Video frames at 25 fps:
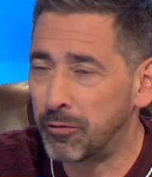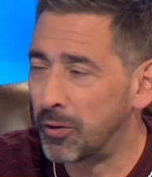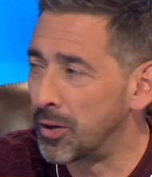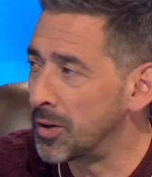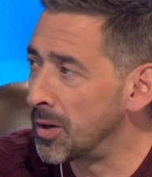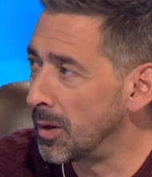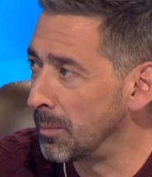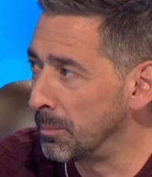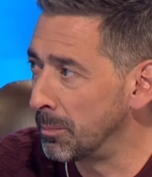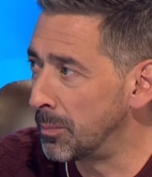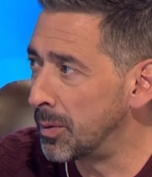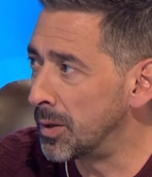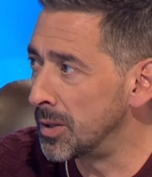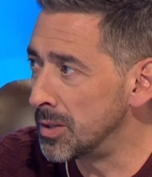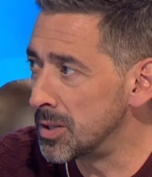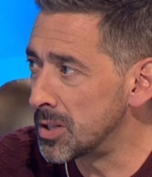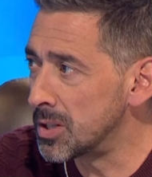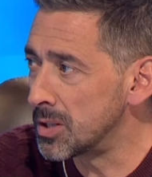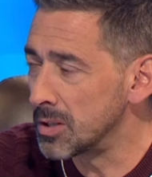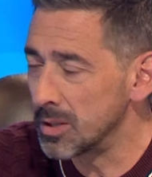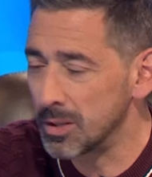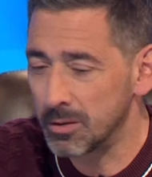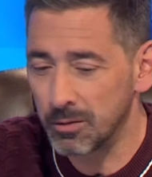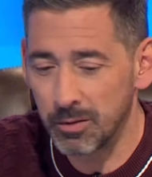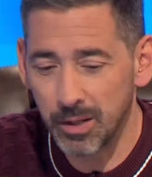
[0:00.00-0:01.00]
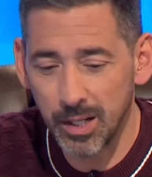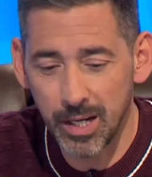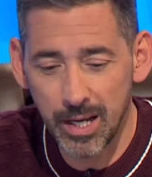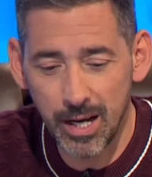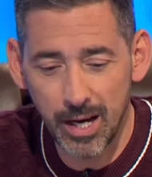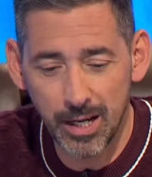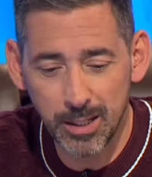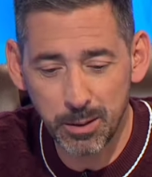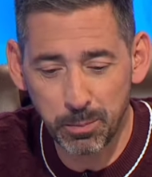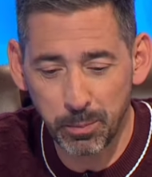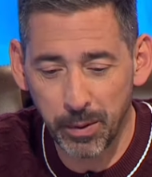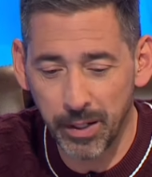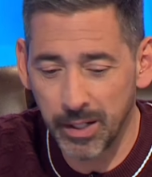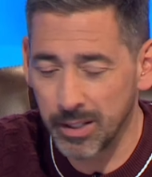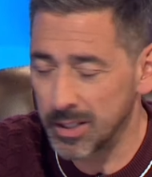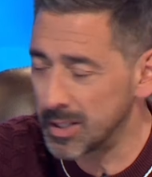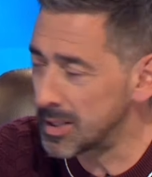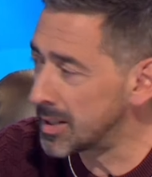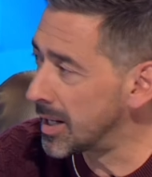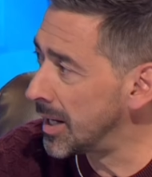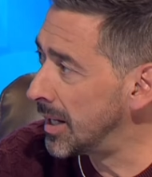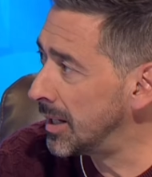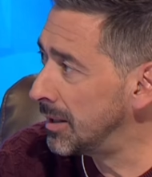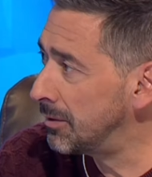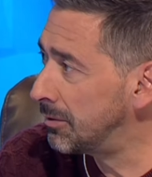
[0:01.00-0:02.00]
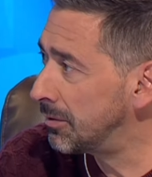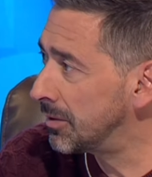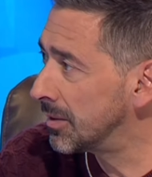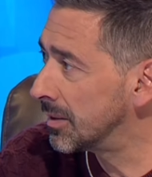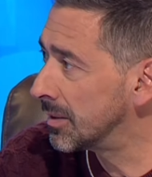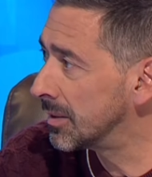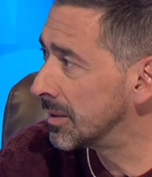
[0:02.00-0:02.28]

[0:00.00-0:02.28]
for numbers. Really has been, Steve.